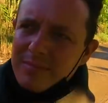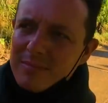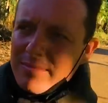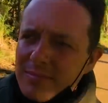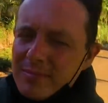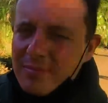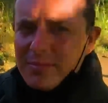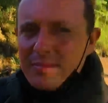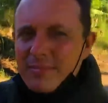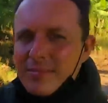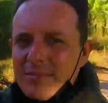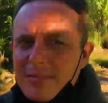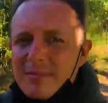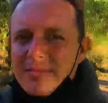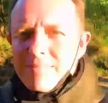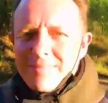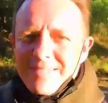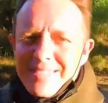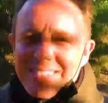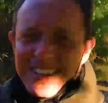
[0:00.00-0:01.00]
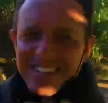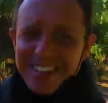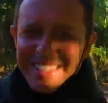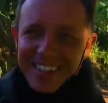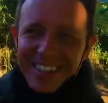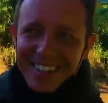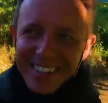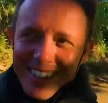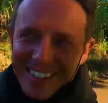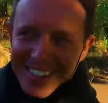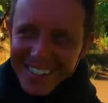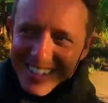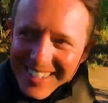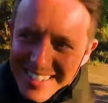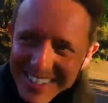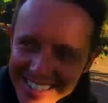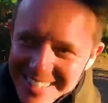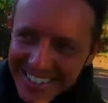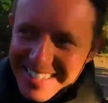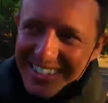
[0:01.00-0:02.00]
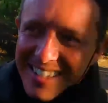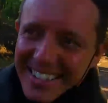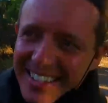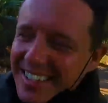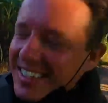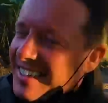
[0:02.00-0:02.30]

then we get on his bike, and we both